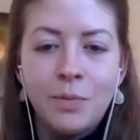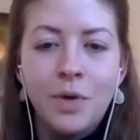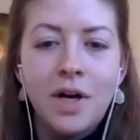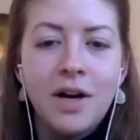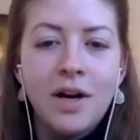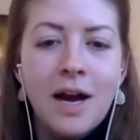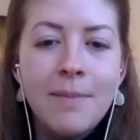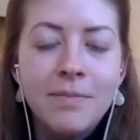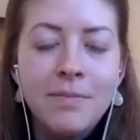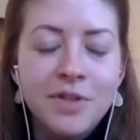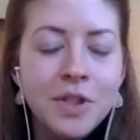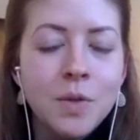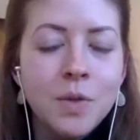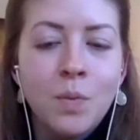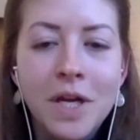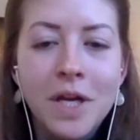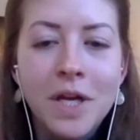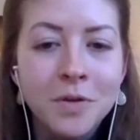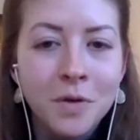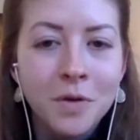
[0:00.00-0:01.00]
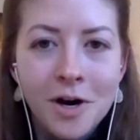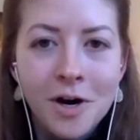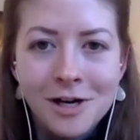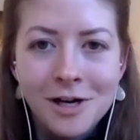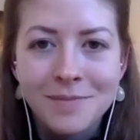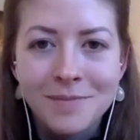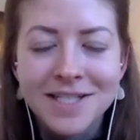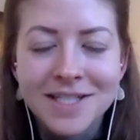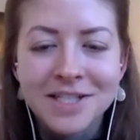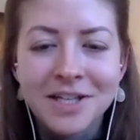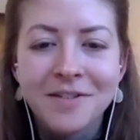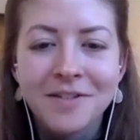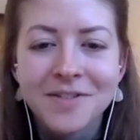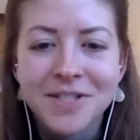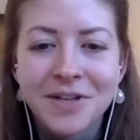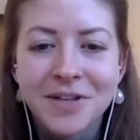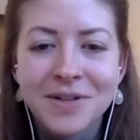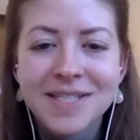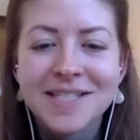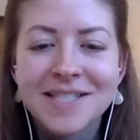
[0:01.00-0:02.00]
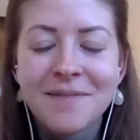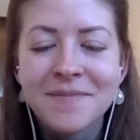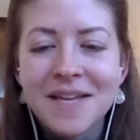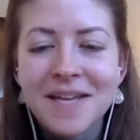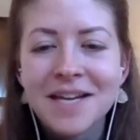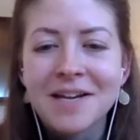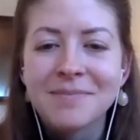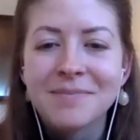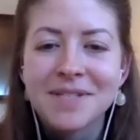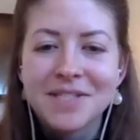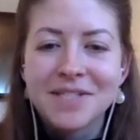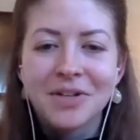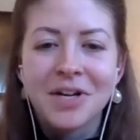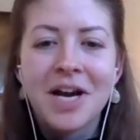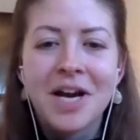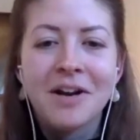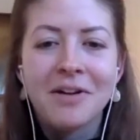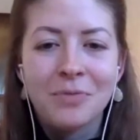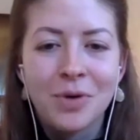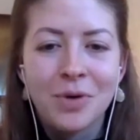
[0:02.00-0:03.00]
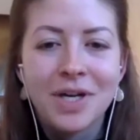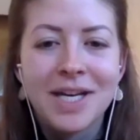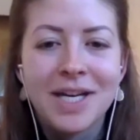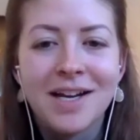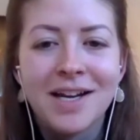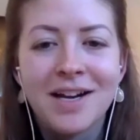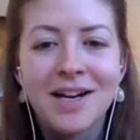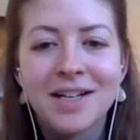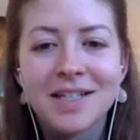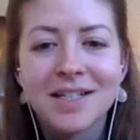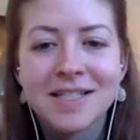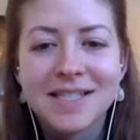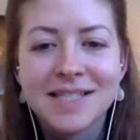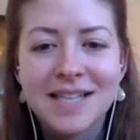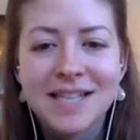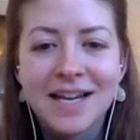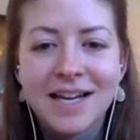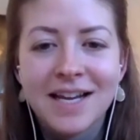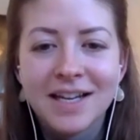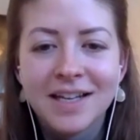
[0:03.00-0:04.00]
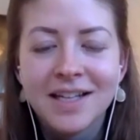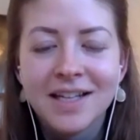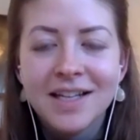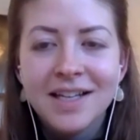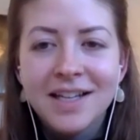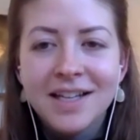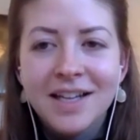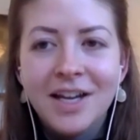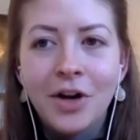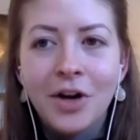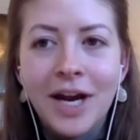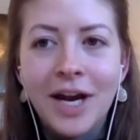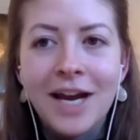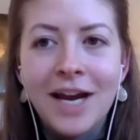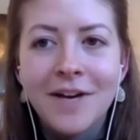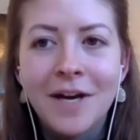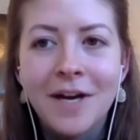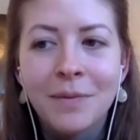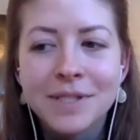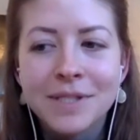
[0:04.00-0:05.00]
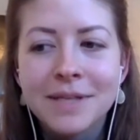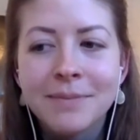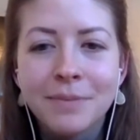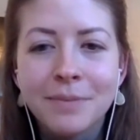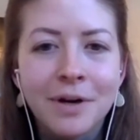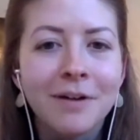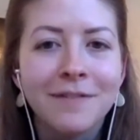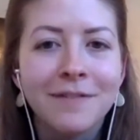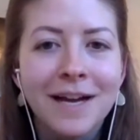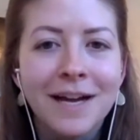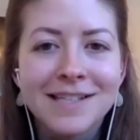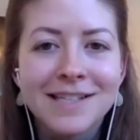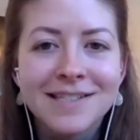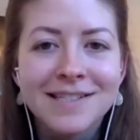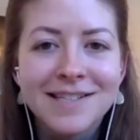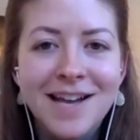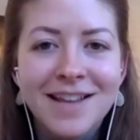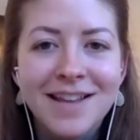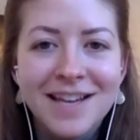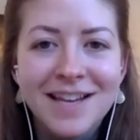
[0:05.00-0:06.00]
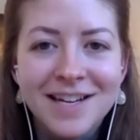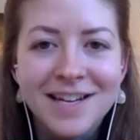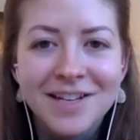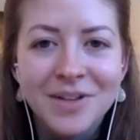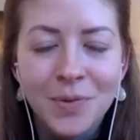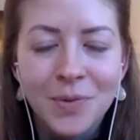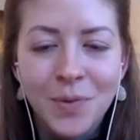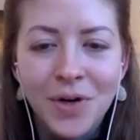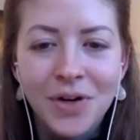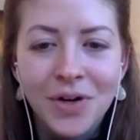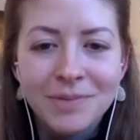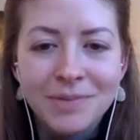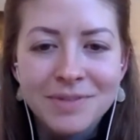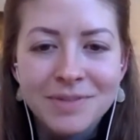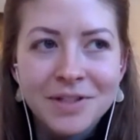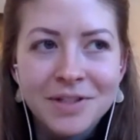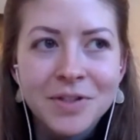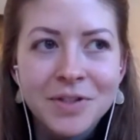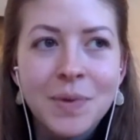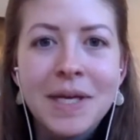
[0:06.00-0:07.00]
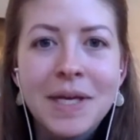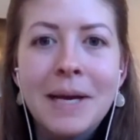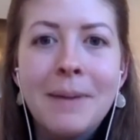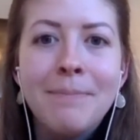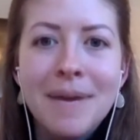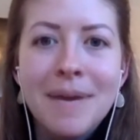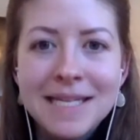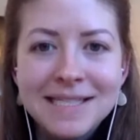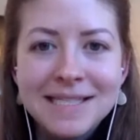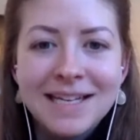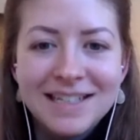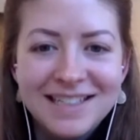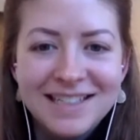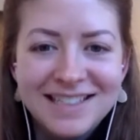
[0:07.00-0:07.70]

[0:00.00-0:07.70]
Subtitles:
I'm just way too hard on myself. So it's something I'm still kind of working on, is saying, okay, if I wasn't perfect, it's not the end of the world. I'm still doing amazing.